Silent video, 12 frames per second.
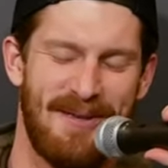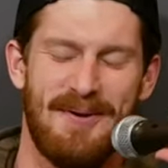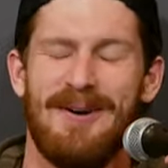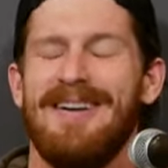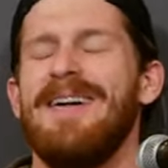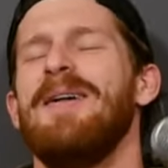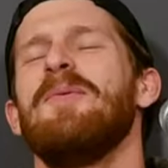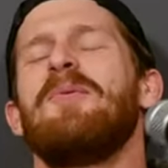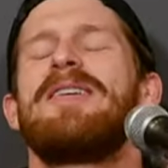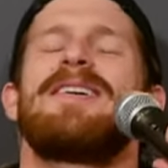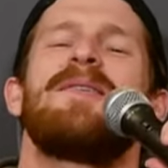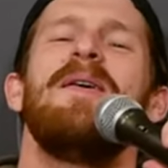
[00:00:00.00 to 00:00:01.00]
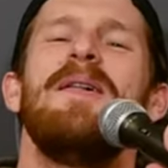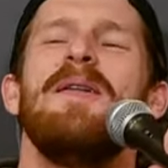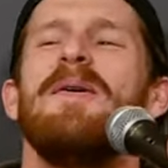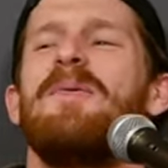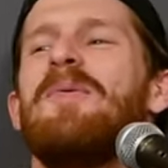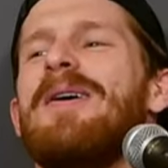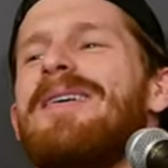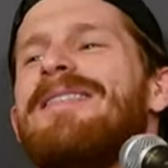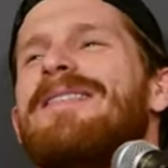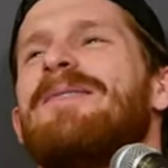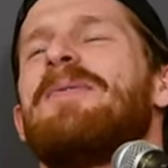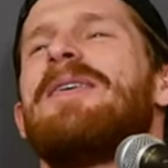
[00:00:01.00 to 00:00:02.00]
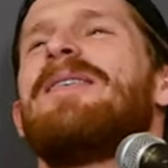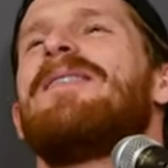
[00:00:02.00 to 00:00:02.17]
These art snobs are